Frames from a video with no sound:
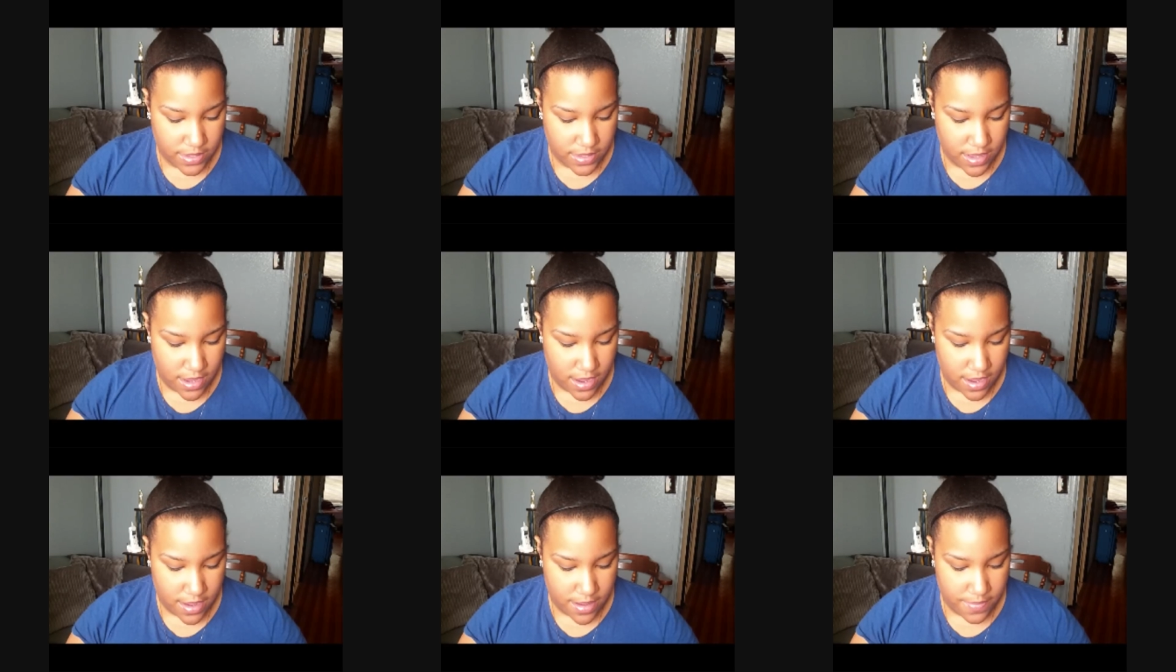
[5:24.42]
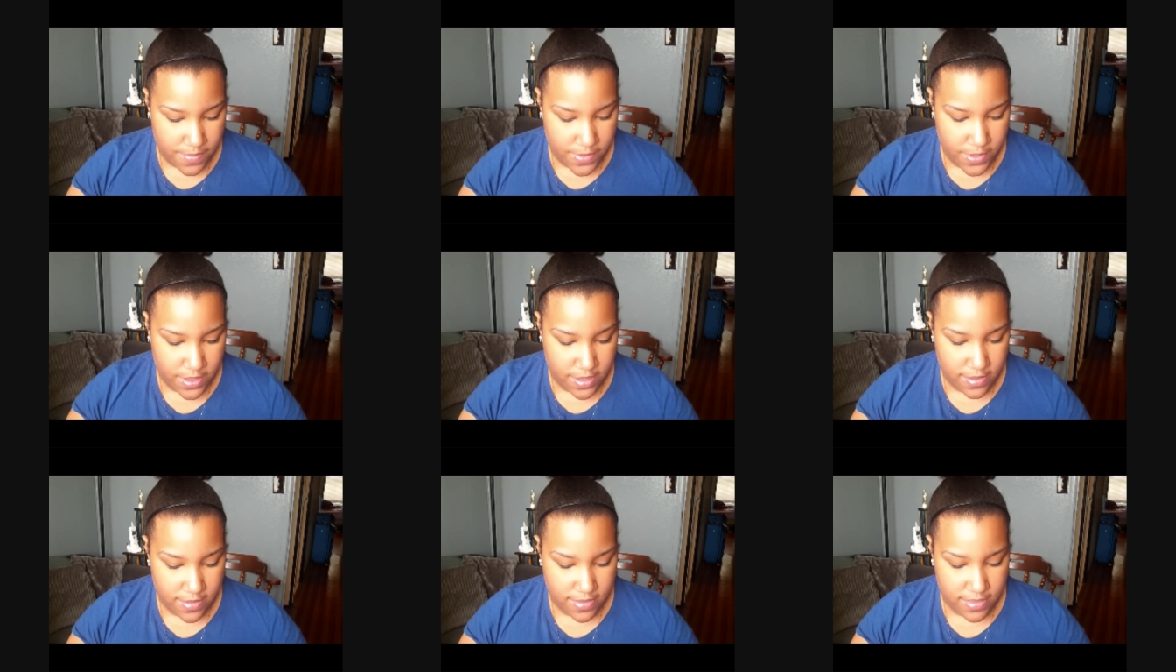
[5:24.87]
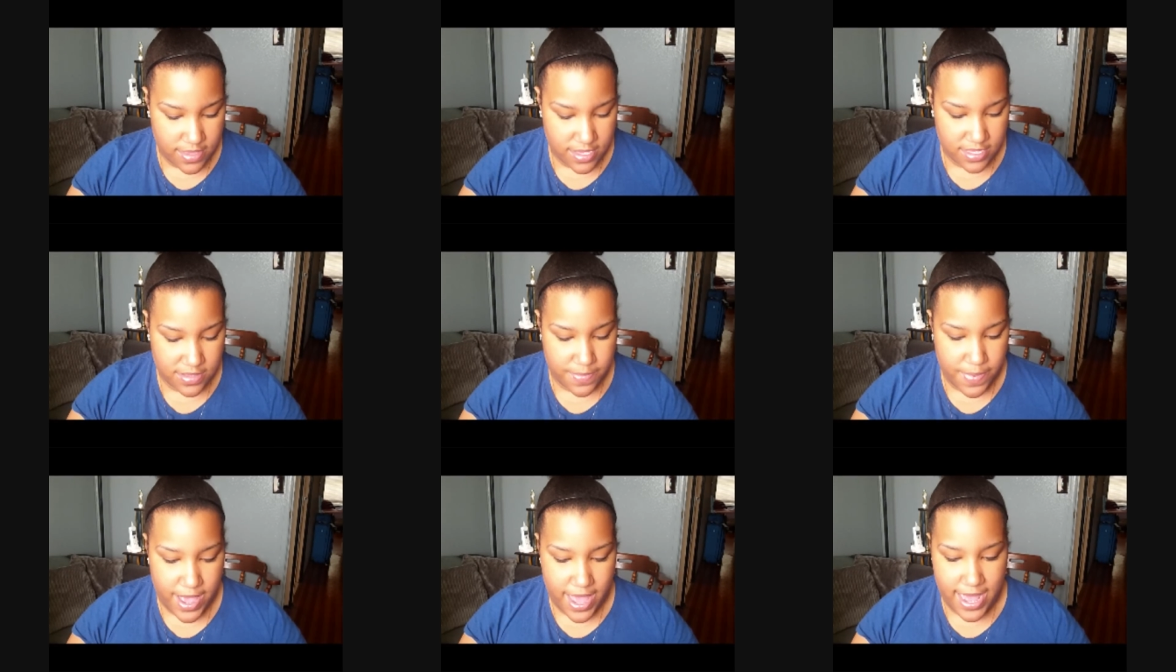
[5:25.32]
with um,
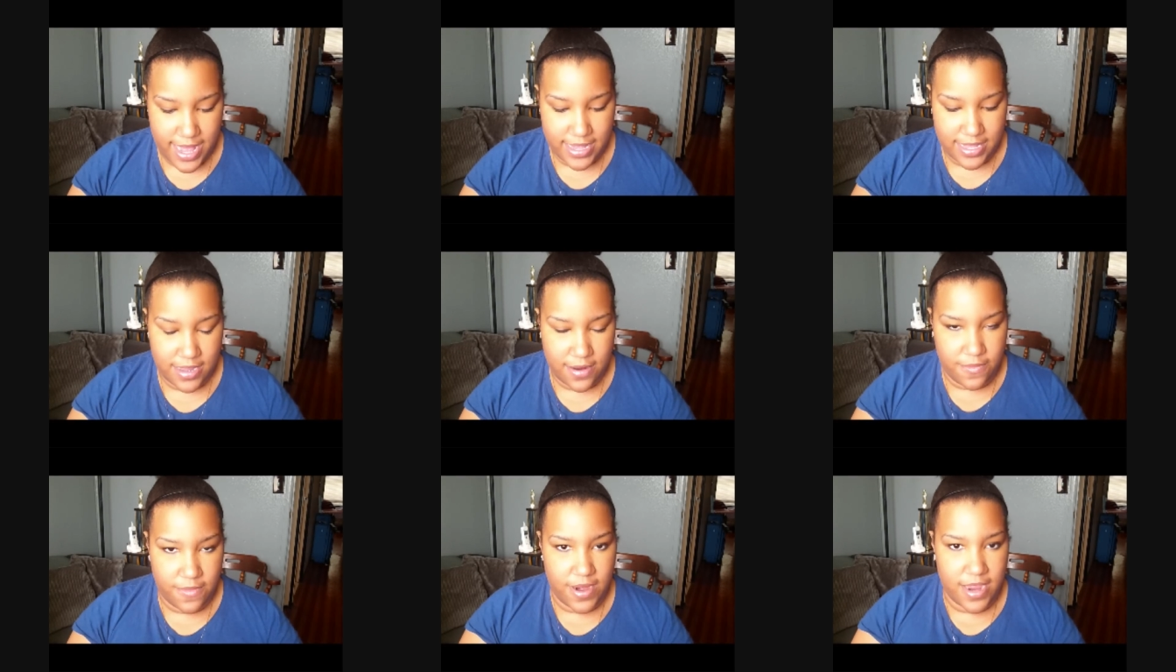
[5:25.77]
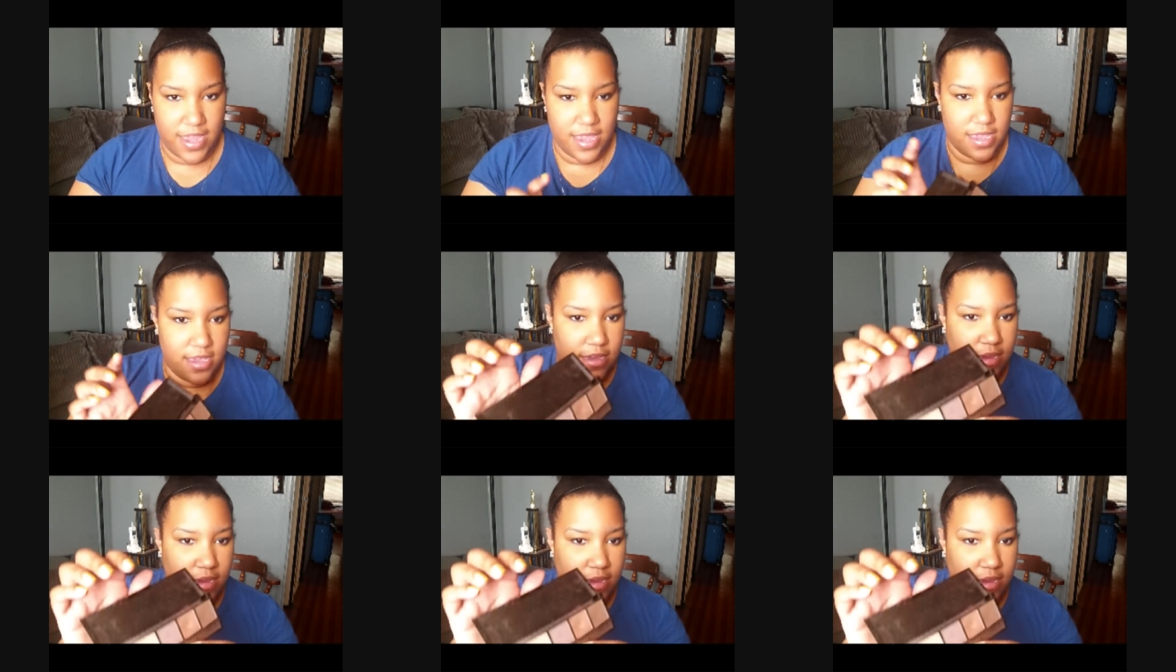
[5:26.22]
this palette right